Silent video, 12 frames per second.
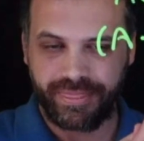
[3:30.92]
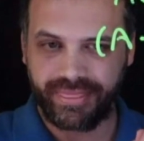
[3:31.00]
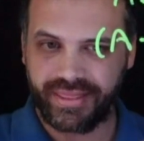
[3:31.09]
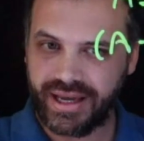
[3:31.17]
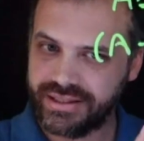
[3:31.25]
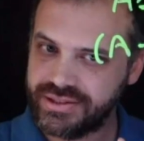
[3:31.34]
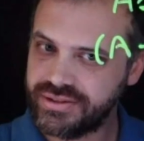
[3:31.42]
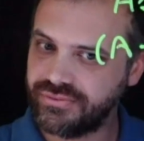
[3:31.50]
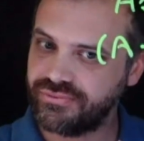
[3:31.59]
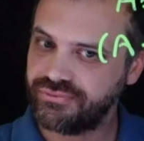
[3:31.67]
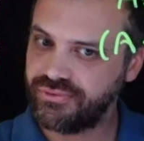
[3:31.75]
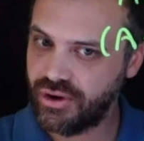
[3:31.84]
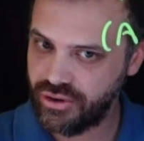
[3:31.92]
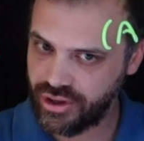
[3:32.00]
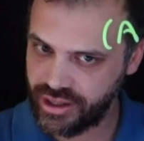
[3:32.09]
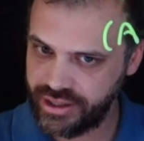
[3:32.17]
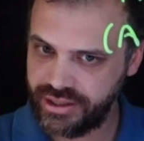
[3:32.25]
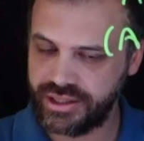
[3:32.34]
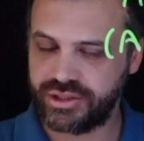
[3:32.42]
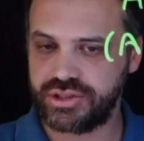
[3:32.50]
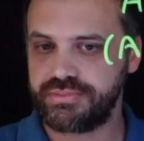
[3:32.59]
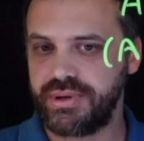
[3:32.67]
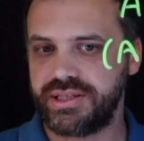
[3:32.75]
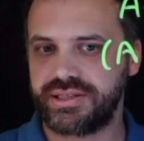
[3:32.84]
That's fine. It
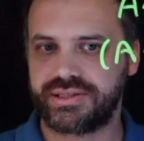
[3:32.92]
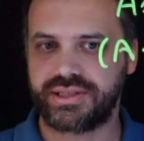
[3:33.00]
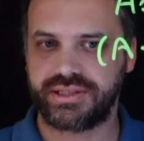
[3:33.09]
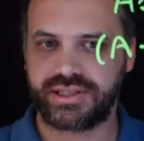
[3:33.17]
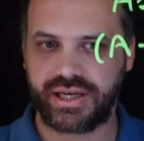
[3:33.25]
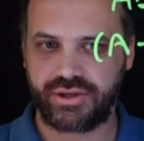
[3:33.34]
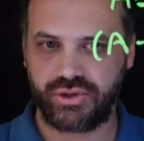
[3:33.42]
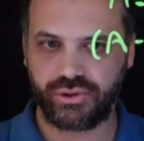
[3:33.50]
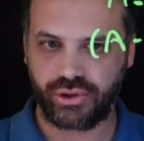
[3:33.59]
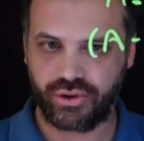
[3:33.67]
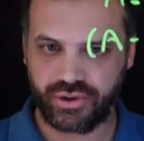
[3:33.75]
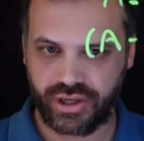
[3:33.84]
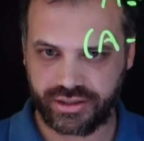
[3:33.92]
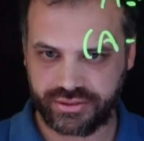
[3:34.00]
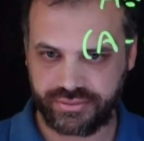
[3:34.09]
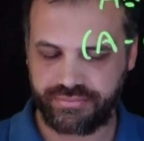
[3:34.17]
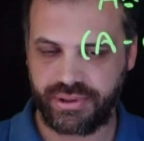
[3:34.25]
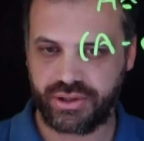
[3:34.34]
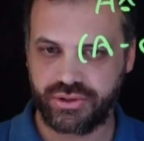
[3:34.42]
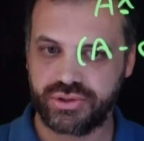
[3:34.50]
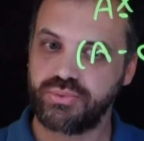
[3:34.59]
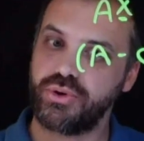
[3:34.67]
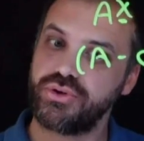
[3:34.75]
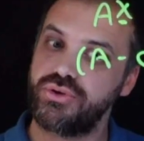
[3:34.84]
just means that it's going to take you longer,
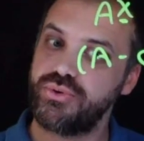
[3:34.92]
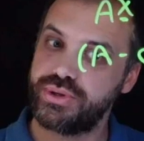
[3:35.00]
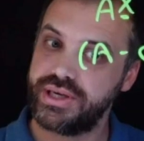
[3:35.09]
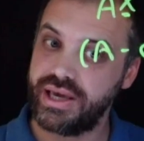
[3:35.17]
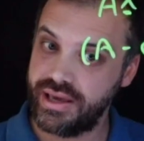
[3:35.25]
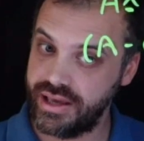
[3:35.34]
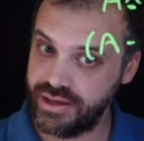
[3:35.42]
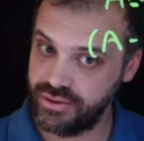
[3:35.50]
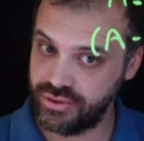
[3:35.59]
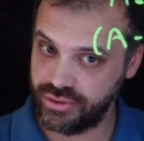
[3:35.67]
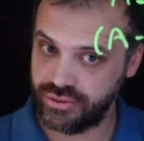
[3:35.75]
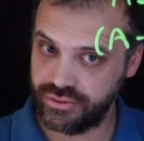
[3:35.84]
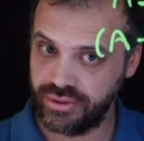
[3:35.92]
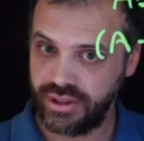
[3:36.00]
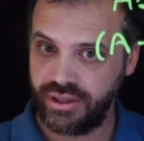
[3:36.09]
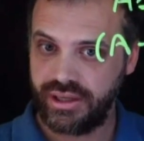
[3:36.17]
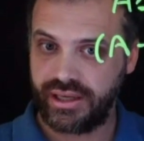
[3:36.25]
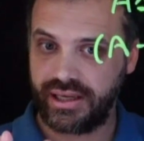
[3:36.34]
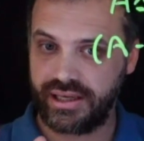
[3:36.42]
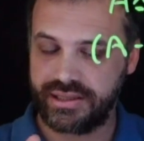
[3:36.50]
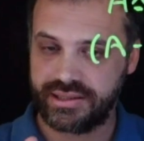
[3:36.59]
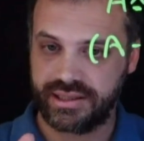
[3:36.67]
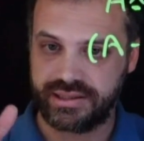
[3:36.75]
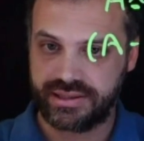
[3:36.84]
because what you can do
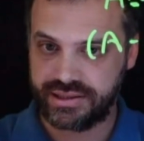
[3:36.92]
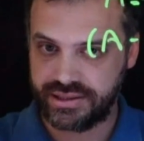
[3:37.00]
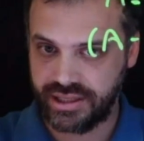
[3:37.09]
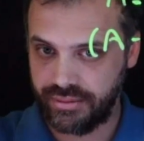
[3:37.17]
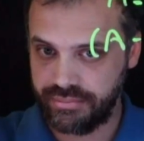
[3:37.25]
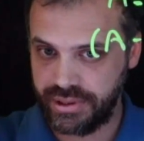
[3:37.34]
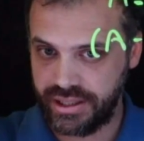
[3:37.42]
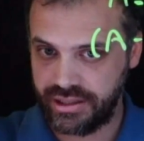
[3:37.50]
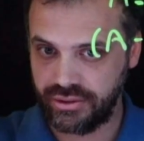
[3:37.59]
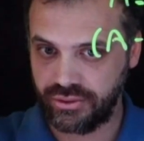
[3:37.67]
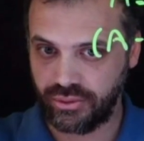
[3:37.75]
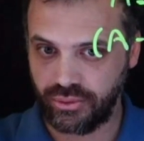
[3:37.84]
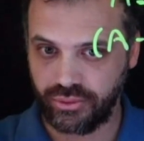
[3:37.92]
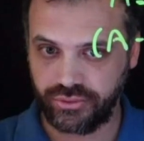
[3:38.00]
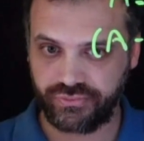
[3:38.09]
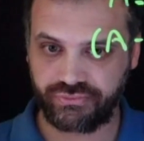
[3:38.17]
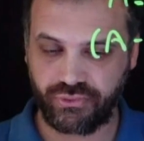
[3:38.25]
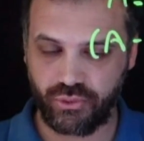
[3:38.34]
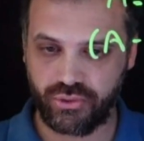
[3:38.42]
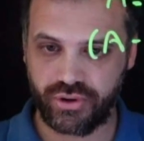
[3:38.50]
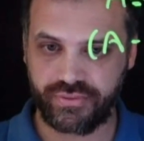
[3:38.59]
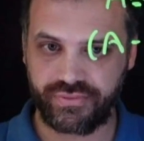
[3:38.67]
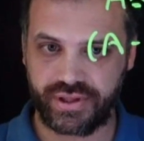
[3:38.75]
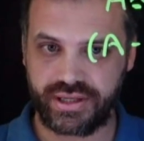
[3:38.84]
is sub in all
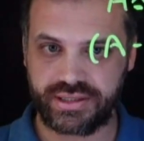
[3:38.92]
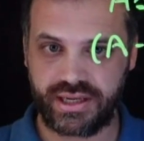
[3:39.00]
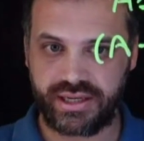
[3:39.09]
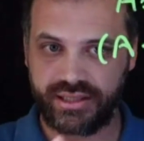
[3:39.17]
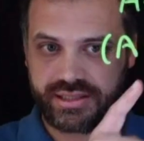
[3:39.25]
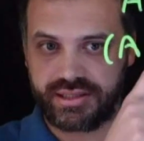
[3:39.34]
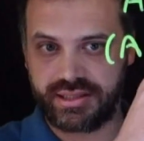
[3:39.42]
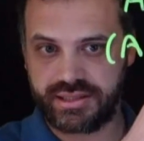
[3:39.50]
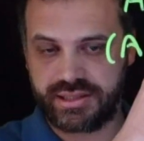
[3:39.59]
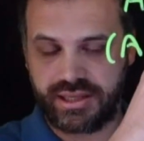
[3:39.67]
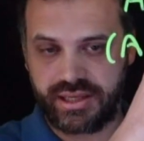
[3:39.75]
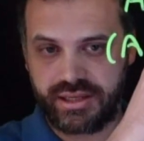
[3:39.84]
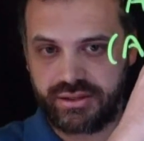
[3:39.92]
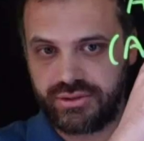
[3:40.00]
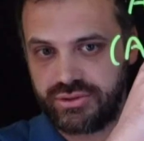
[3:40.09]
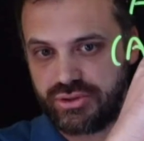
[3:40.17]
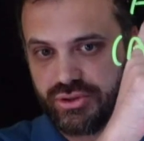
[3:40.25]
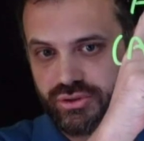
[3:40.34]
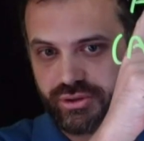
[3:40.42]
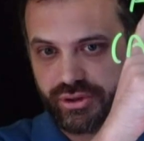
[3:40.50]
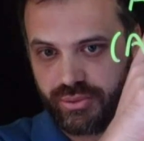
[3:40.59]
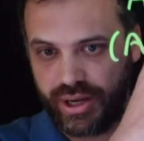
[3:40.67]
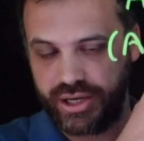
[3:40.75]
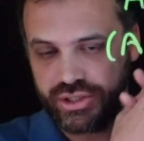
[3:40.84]
four of these answers into your
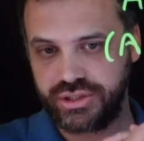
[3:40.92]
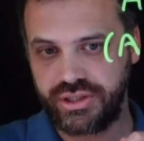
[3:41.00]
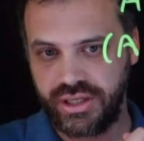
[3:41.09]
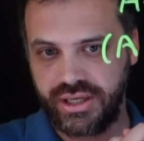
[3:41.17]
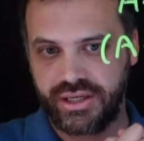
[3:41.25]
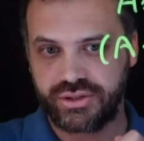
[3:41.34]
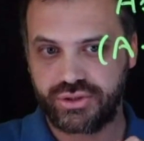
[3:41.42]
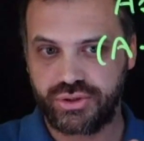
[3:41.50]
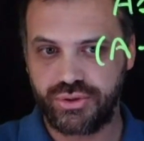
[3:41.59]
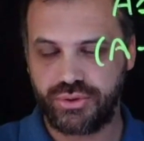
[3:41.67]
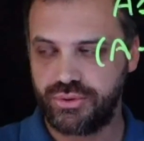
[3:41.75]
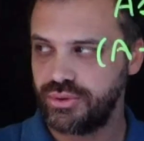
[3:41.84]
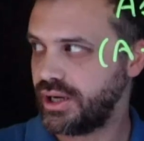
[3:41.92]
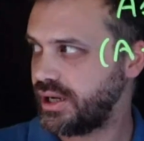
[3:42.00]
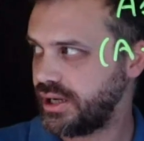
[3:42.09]
equation to